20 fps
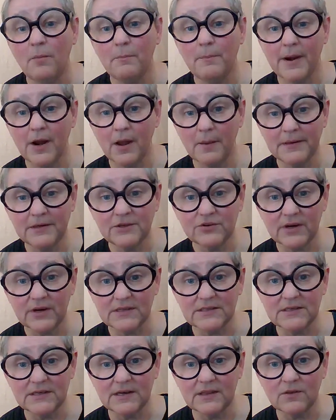but I'm
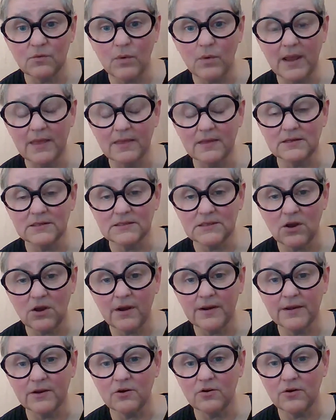interested in the way that
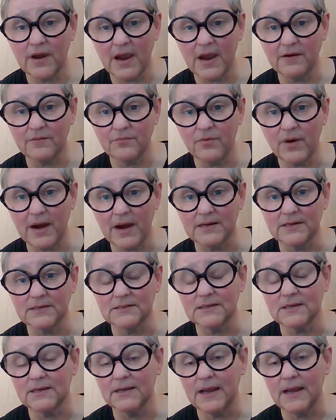design and creative practice
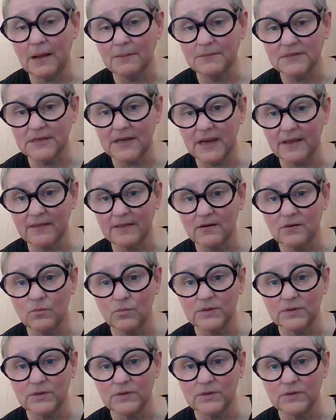can come together